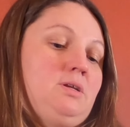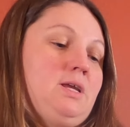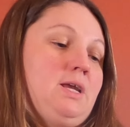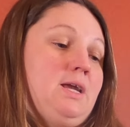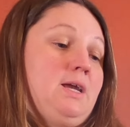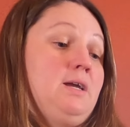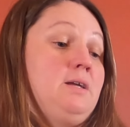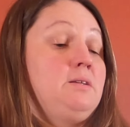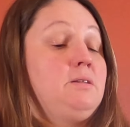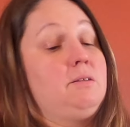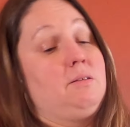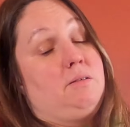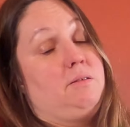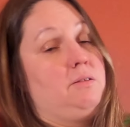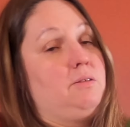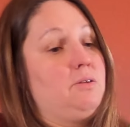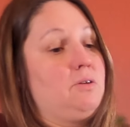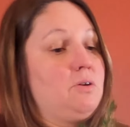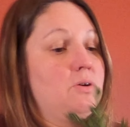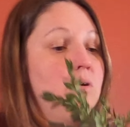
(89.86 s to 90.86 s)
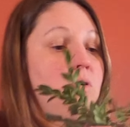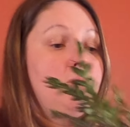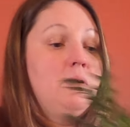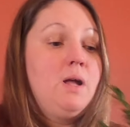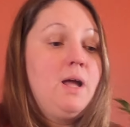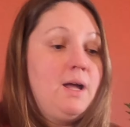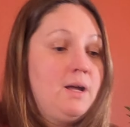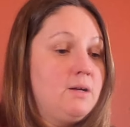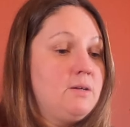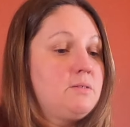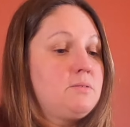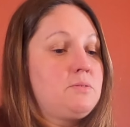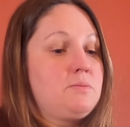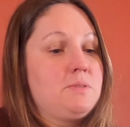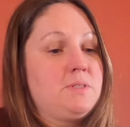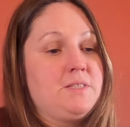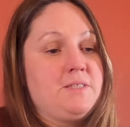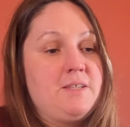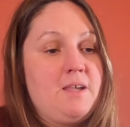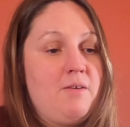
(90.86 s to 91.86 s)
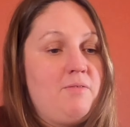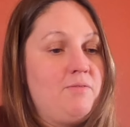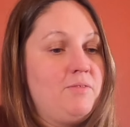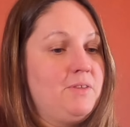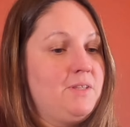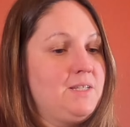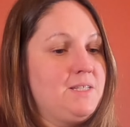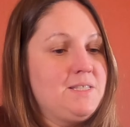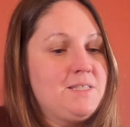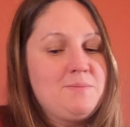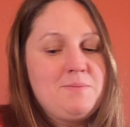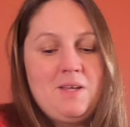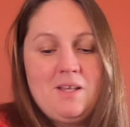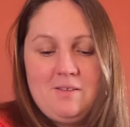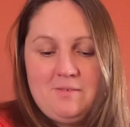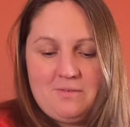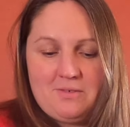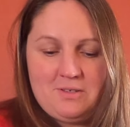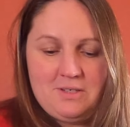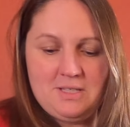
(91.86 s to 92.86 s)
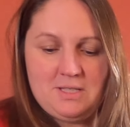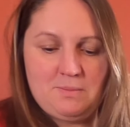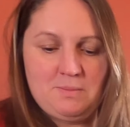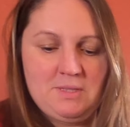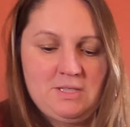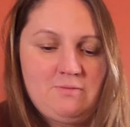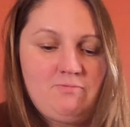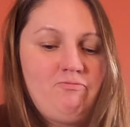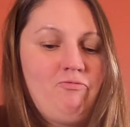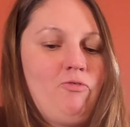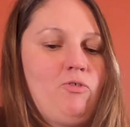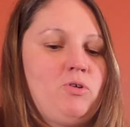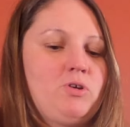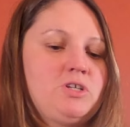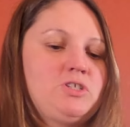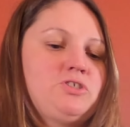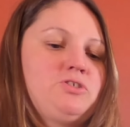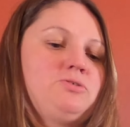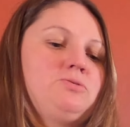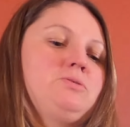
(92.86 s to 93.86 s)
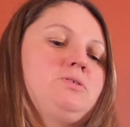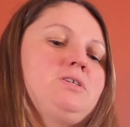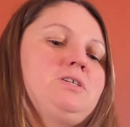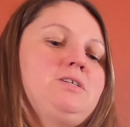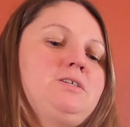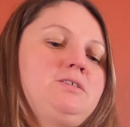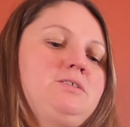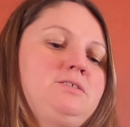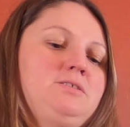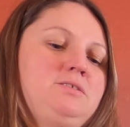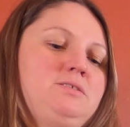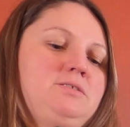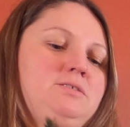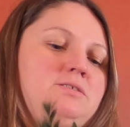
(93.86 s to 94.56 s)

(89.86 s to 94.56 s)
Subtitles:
And your whole house will definitely smell of Christmas for sure.